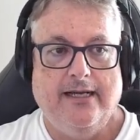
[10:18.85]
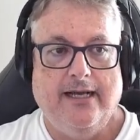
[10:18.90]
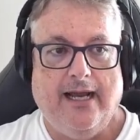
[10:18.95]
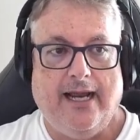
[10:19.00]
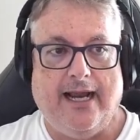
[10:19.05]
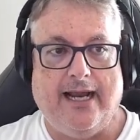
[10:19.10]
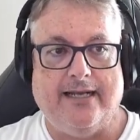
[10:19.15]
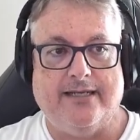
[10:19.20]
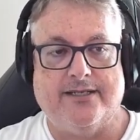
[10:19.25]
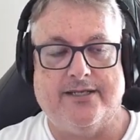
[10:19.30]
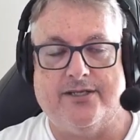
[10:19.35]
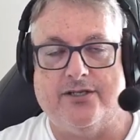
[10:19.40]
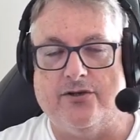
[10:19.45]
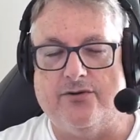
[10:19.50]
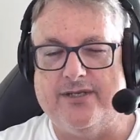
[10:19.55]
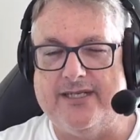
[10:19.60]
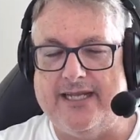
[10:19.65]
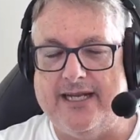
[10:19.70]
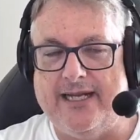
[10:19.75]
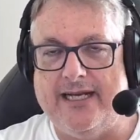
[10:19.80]
And so
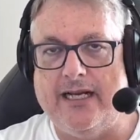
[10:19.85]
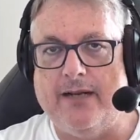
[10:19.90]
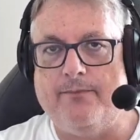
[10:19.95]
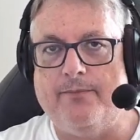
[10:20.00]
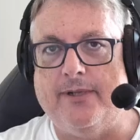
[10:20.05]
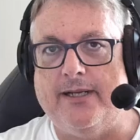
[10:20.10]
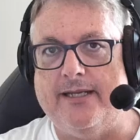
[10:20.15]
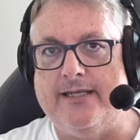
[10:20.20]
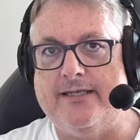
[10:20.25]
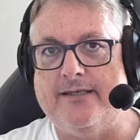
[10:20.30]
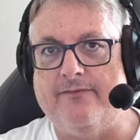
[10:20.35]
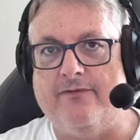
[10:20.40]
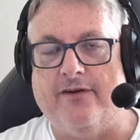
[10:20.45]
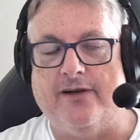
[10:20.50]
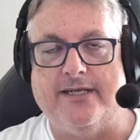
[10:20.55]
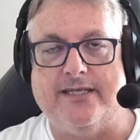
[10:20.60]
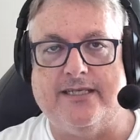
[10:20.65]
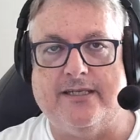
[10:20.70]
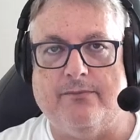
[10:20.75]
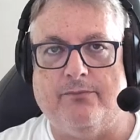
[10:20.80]
setting up a very
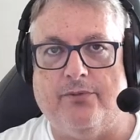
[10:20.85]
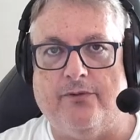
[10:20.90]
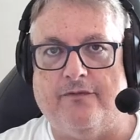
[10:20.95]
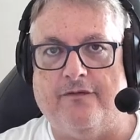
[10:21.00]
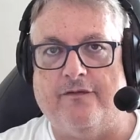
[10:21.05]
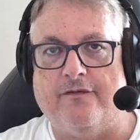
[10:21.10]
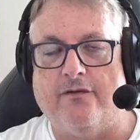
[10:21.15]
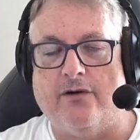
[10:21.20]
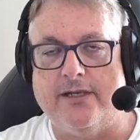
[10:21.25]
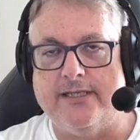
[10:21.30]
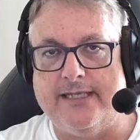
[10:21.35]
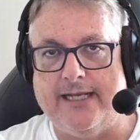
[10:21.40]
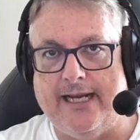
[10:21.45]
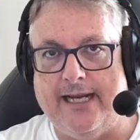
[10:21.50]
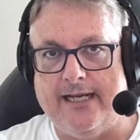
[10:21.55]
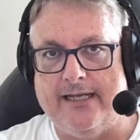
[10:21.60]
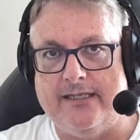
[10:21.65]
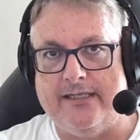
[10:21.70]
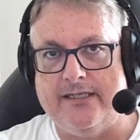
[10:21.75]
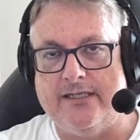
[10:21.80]
simple front
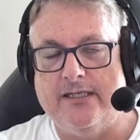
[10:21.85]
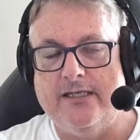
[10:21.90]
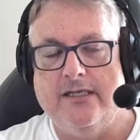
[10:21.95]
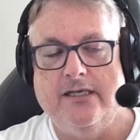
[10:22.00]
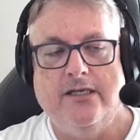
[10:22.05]
end